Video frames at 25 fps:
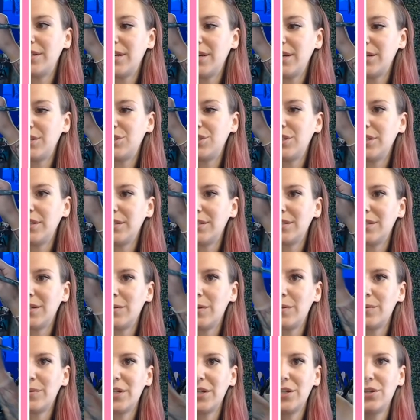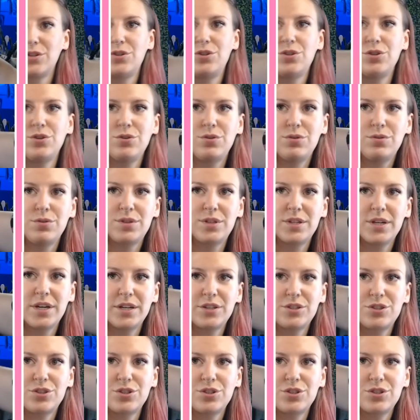touching. Sometimes I do touch